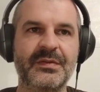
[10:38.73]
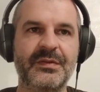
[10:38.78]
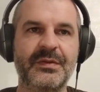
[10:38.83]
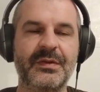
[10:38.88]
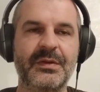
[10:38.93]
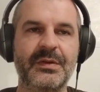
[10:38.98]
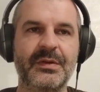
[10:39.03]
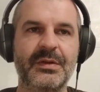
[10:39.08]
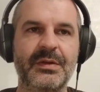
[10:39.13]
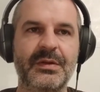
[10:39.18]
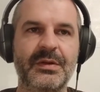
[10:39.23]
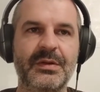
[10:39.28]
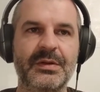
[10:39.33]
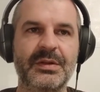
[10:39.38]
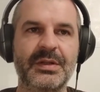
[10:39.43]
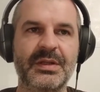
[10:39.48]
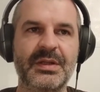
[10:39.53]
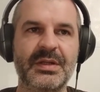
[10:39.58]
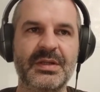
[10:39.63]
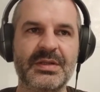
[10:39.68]
for
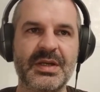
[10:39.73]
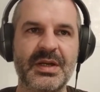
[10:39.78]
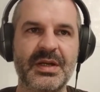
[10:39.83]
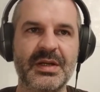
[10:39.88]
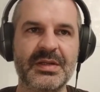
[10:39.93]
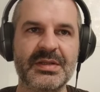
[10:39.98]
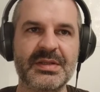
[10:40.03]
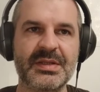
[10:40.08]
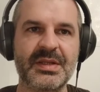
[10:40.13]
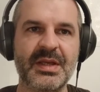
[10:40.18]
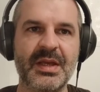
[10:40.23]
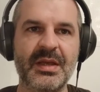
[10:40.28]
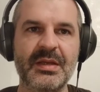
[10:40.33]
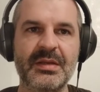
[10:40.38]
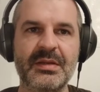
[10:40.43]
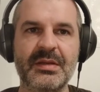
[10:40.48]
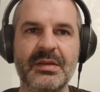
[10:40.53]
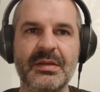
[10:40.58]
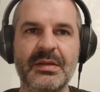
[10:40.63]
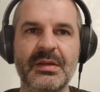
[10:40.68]
the desired
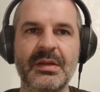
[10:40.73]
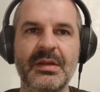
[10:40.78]
state.